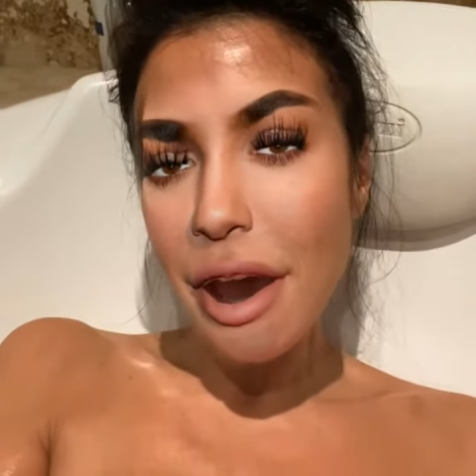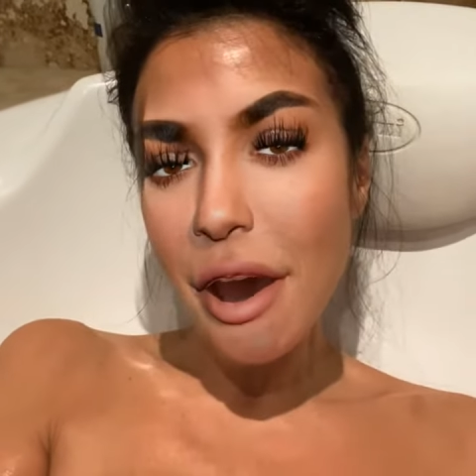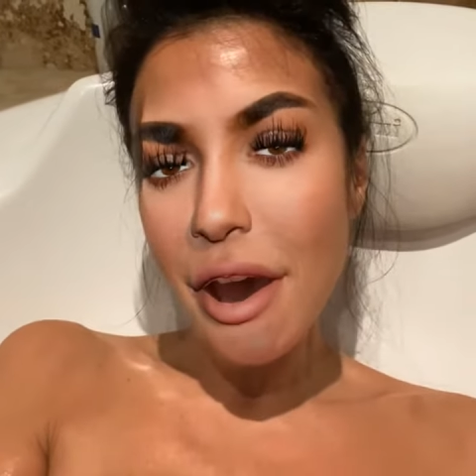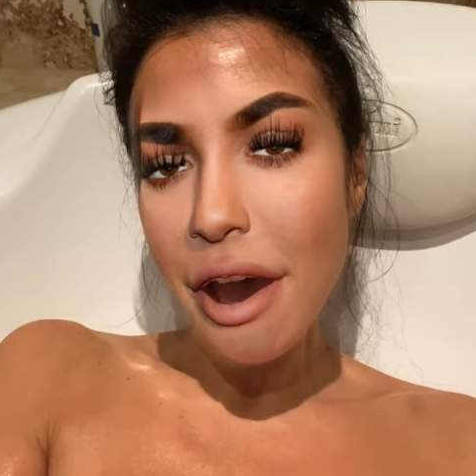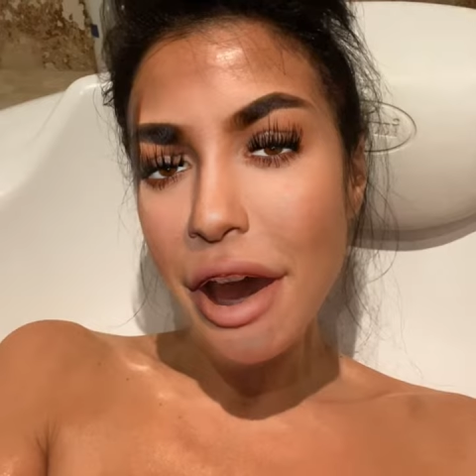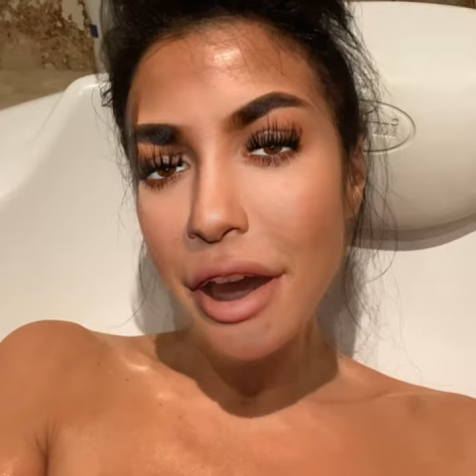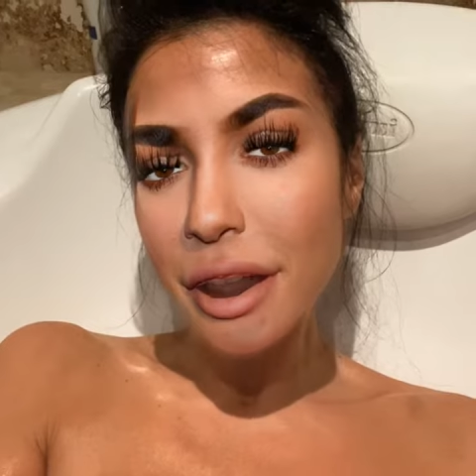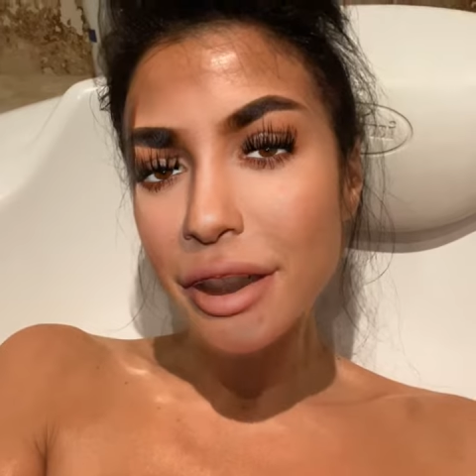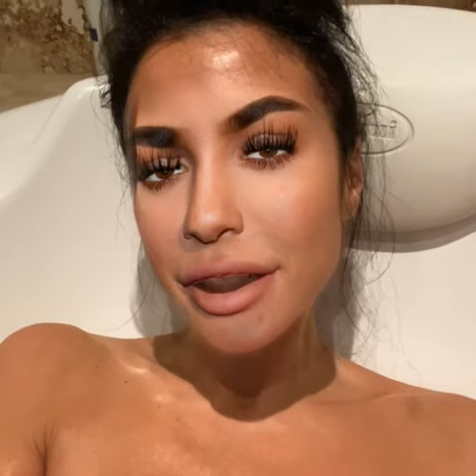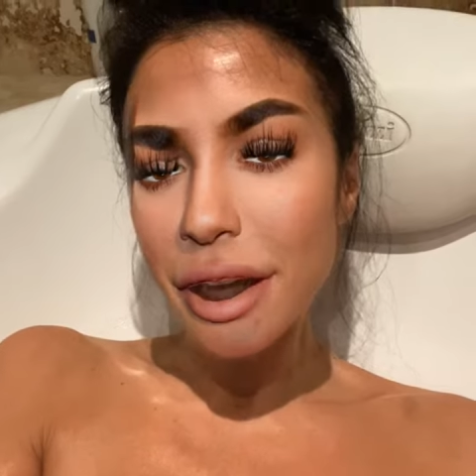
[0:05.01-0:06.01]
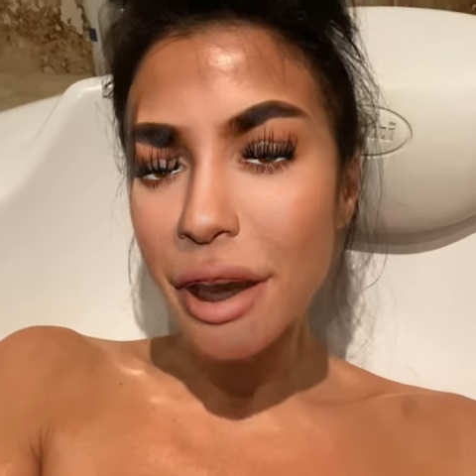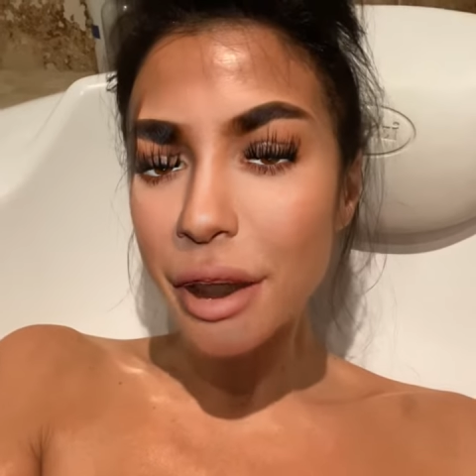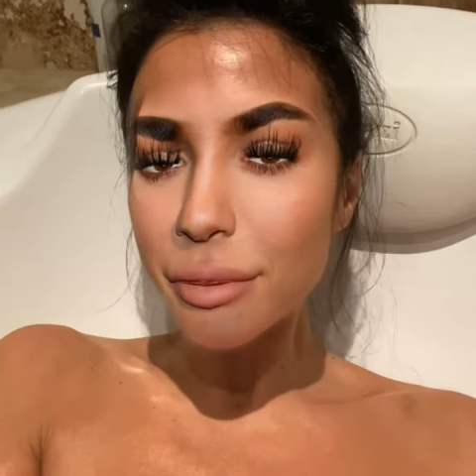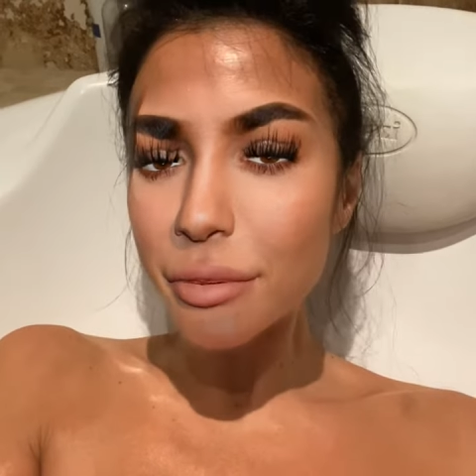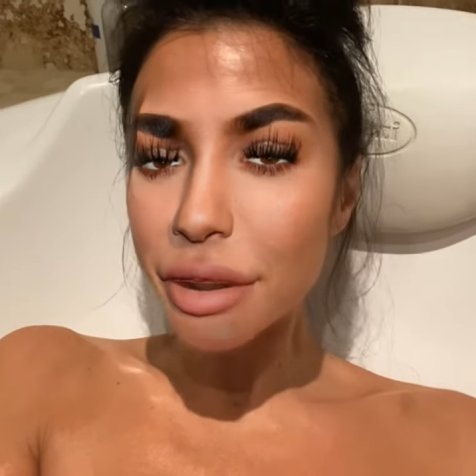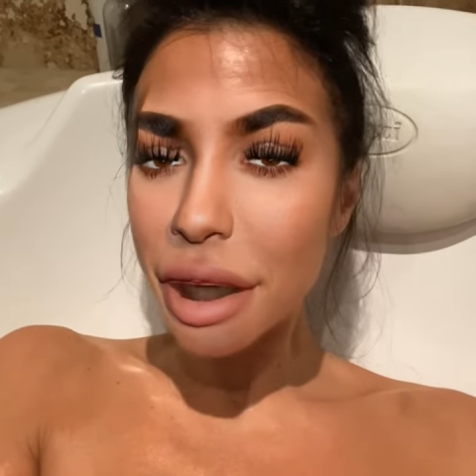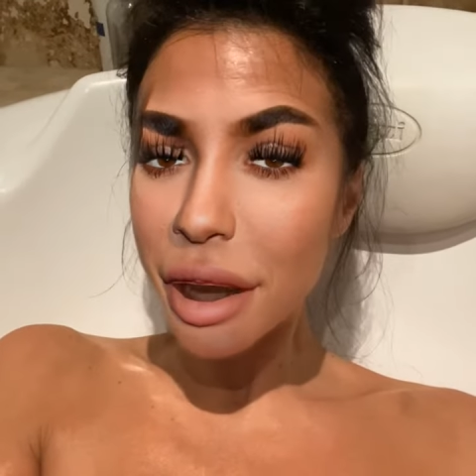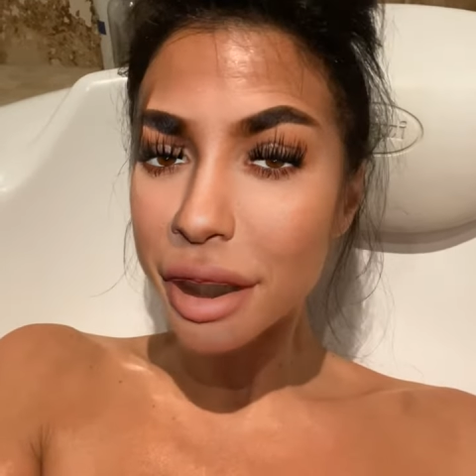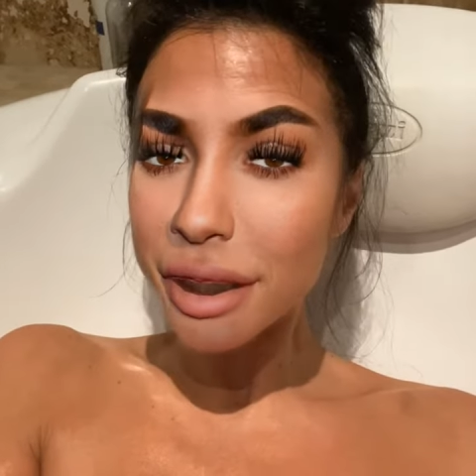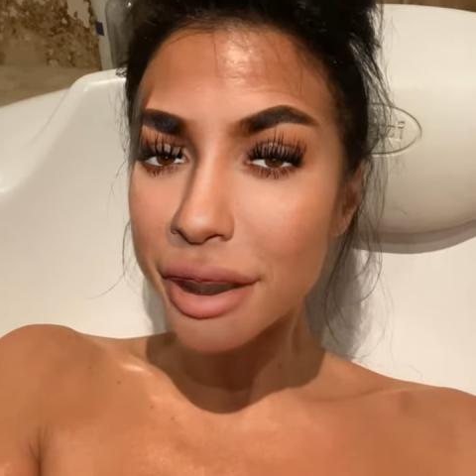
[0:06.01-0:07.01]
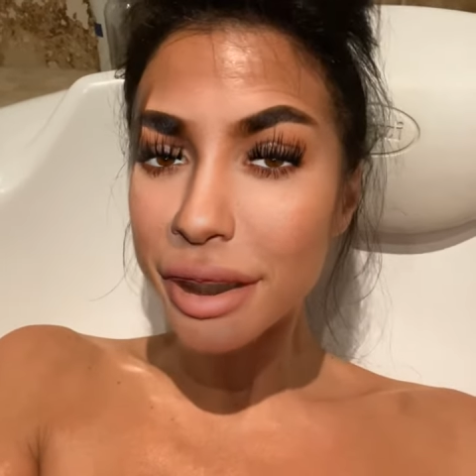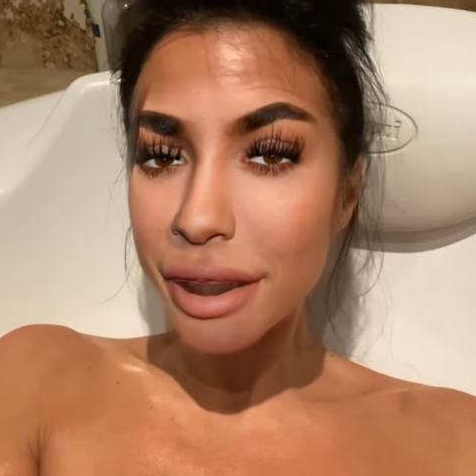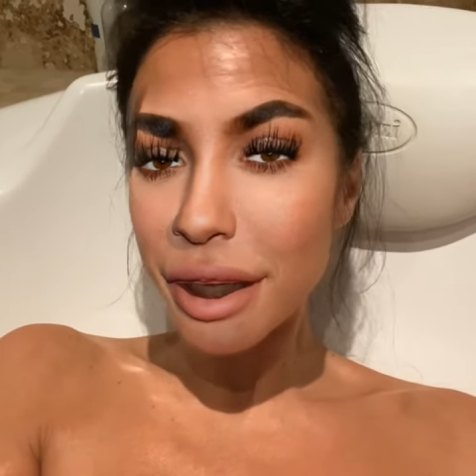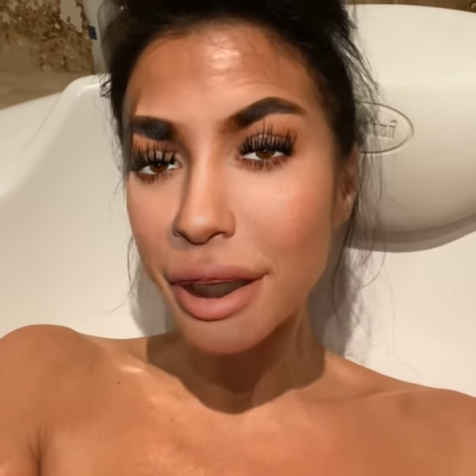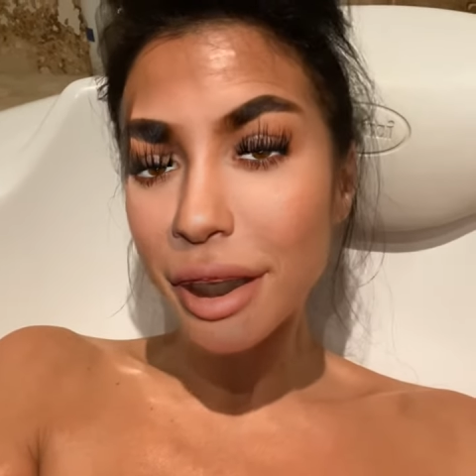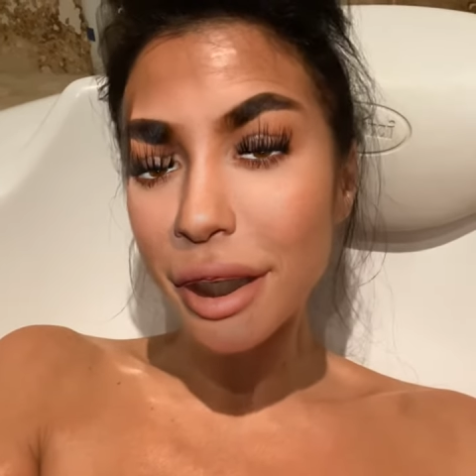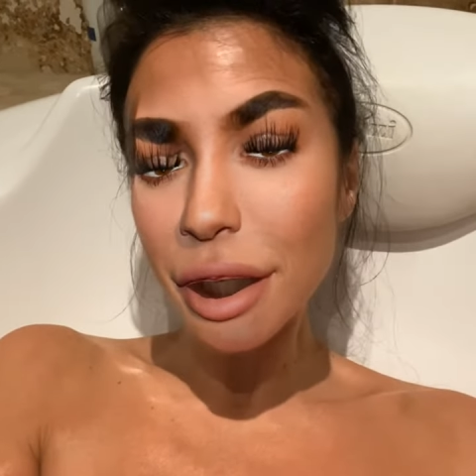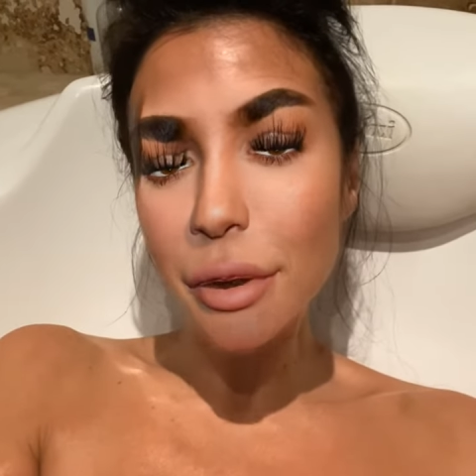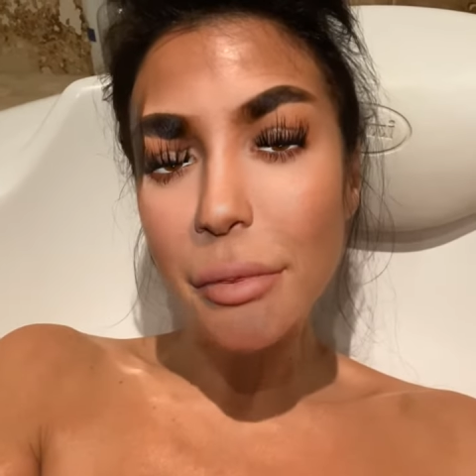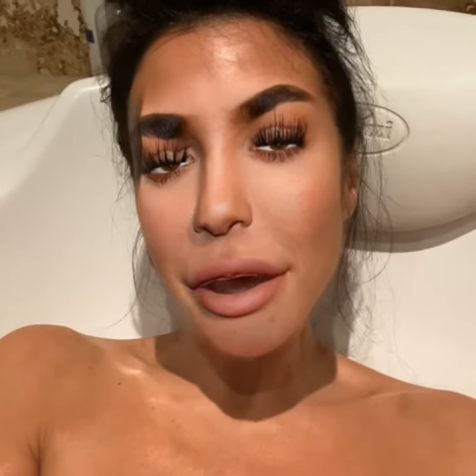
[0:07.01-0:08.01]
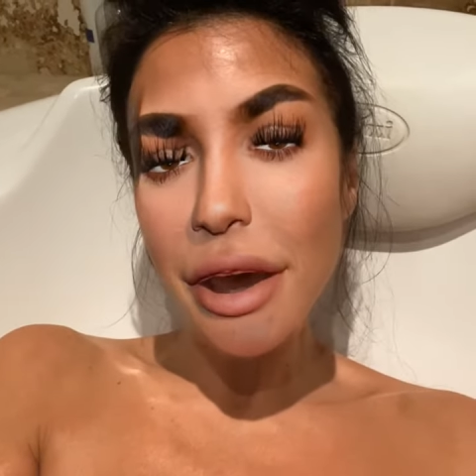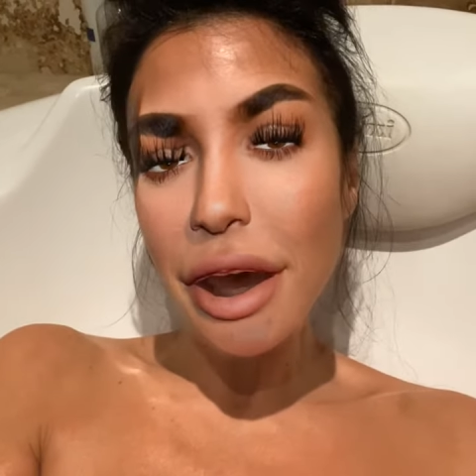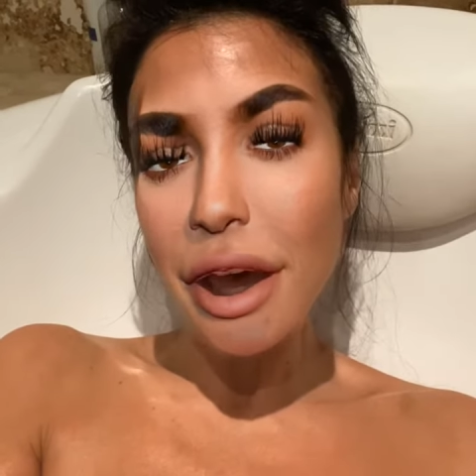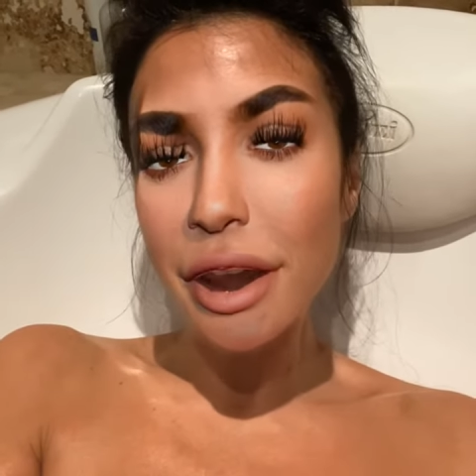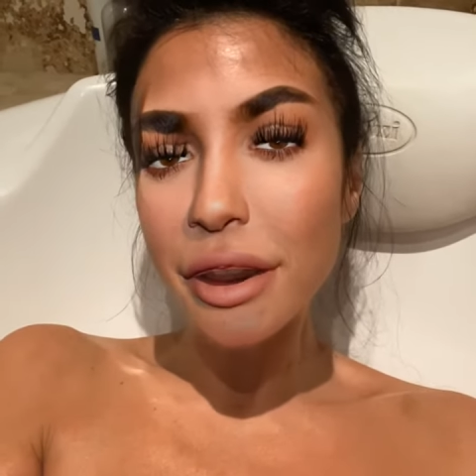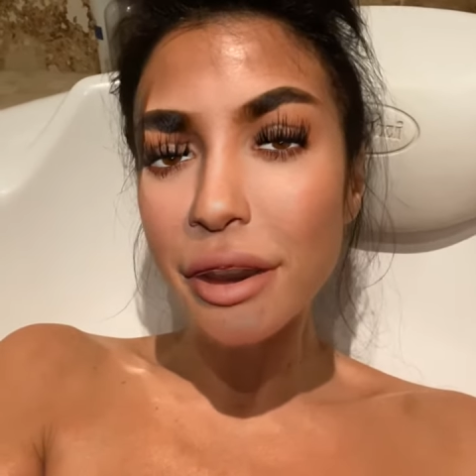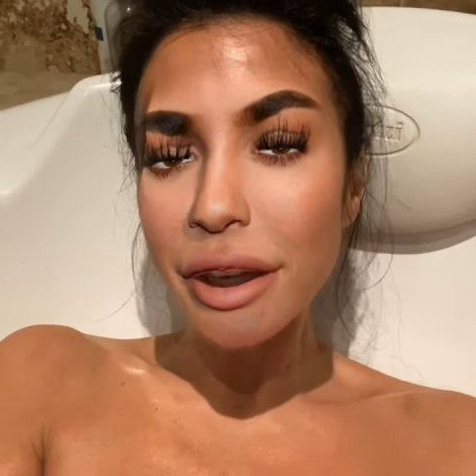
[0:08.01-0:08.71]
and I'm just taking a bath